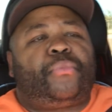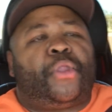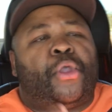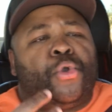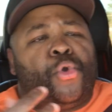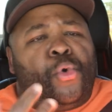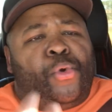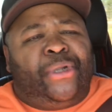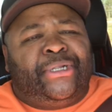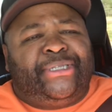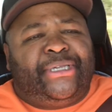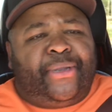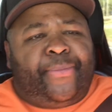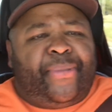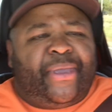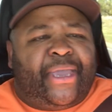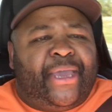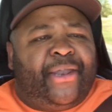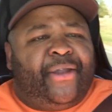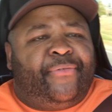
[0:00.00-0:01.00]
going to the
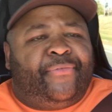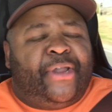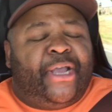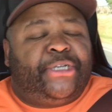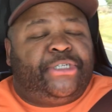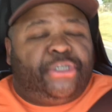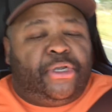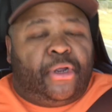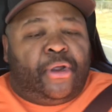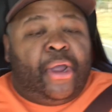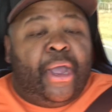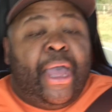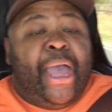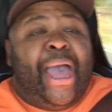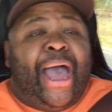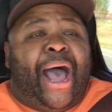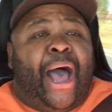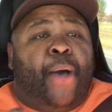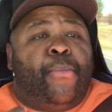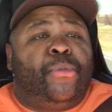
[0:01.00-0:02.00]
beginning of next year,
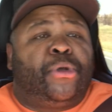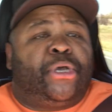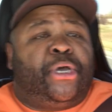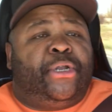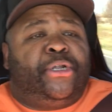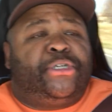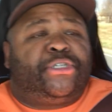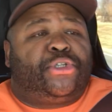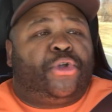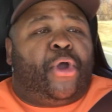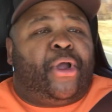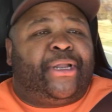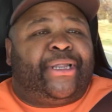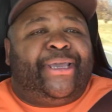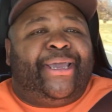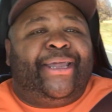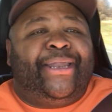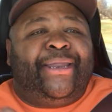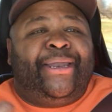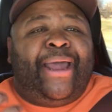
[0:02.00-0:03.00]
I'm going to start
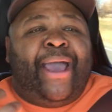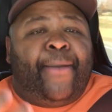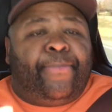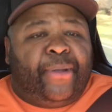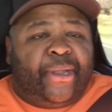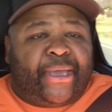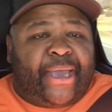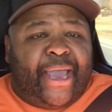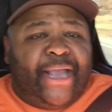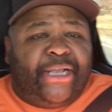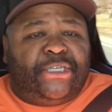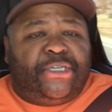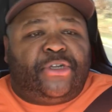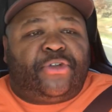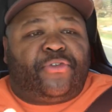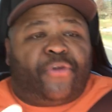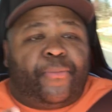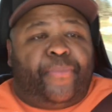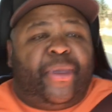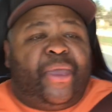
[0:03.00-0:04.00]
getting applications
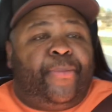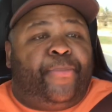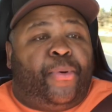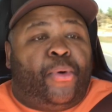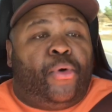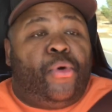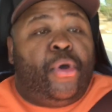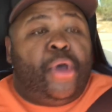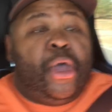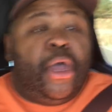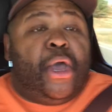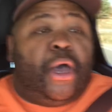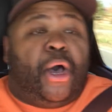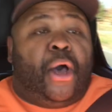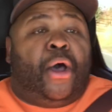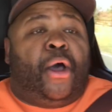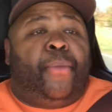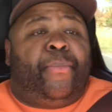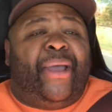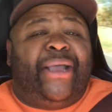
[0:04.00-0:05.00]
for people,
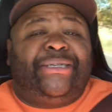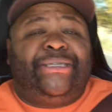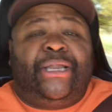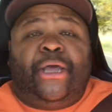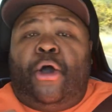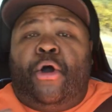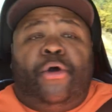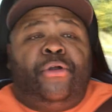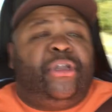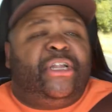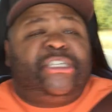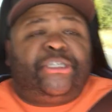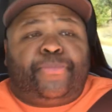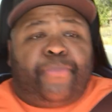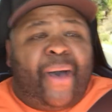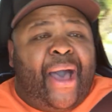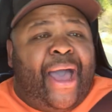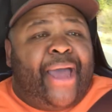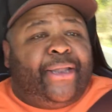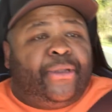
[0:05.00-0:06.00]
basically on the
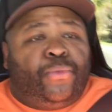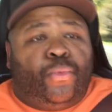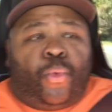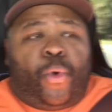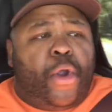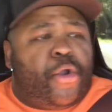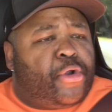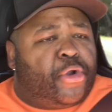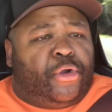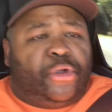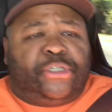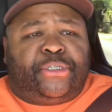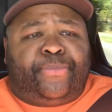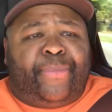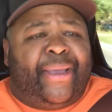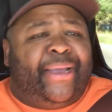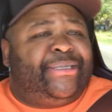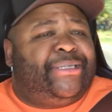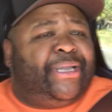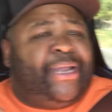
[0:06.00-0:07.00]
spot workers,
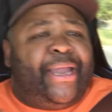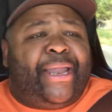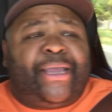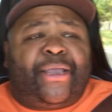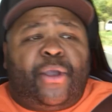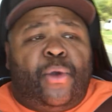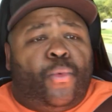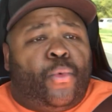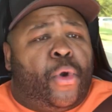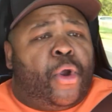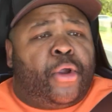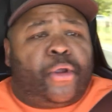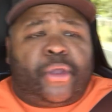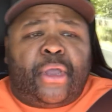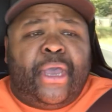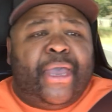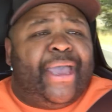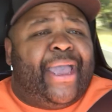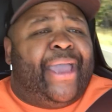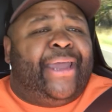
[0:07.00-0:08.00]
basically, that can work
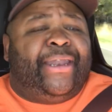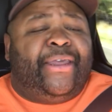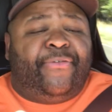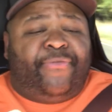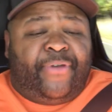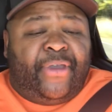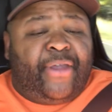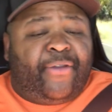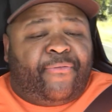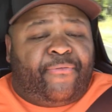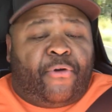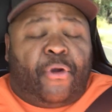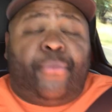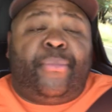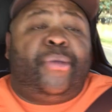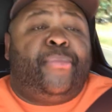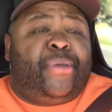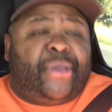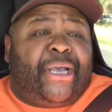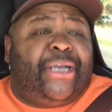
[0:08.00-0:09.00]
an event for
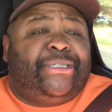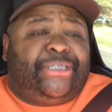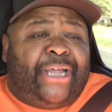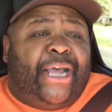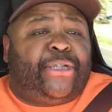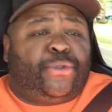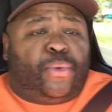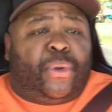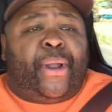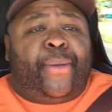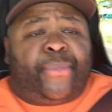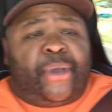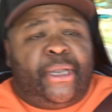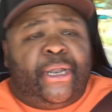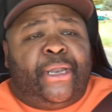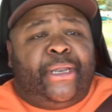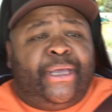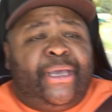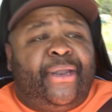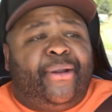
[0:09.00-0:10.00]
me, because that's what I'm going
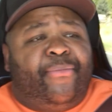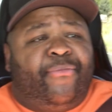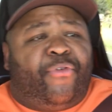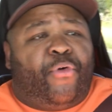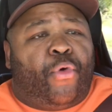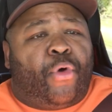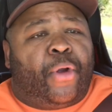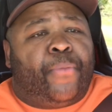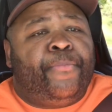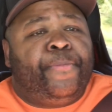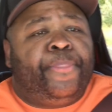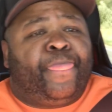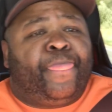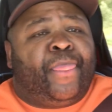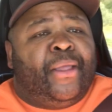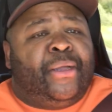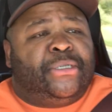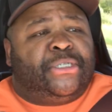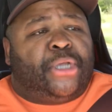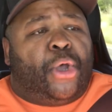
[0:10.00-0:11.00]
to need them for.
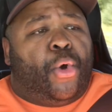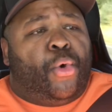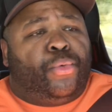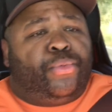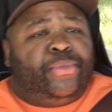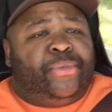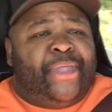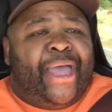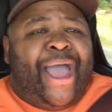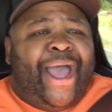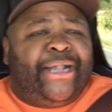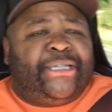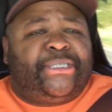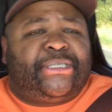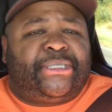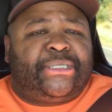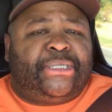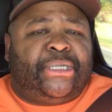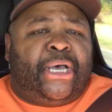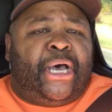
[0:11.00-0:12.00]
So
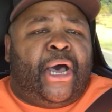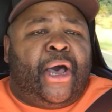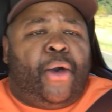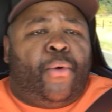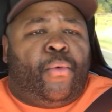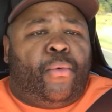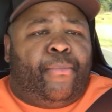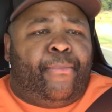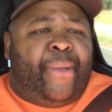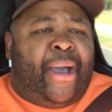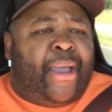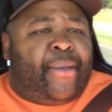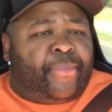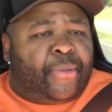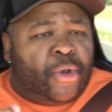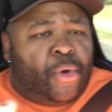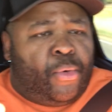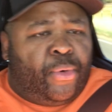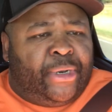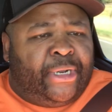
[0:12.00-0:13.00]
that's my
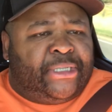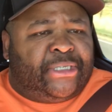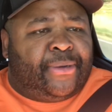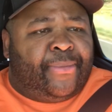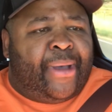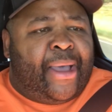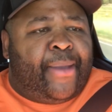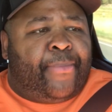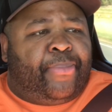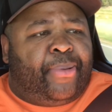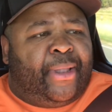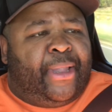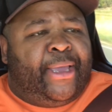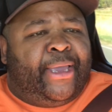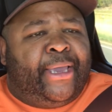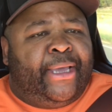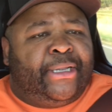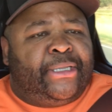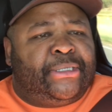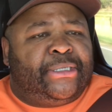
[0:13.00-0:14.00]
going into my
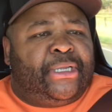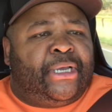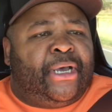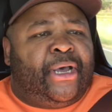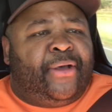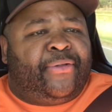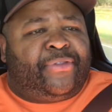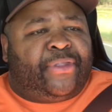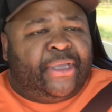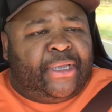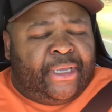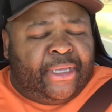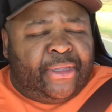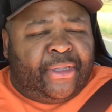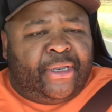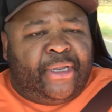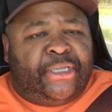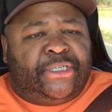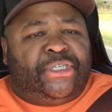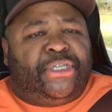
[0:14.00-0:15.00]
plan at the end
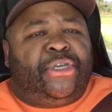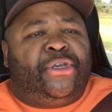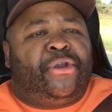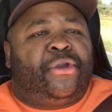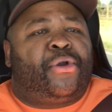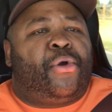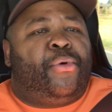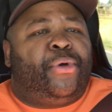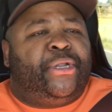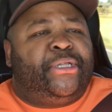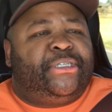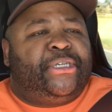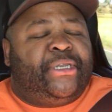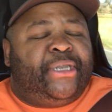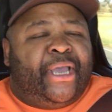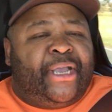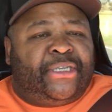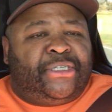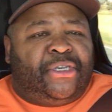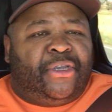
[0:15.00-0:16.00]
of this year, going into
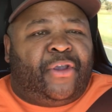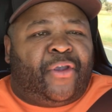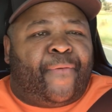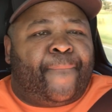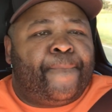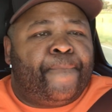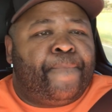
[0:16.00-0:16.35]
next year.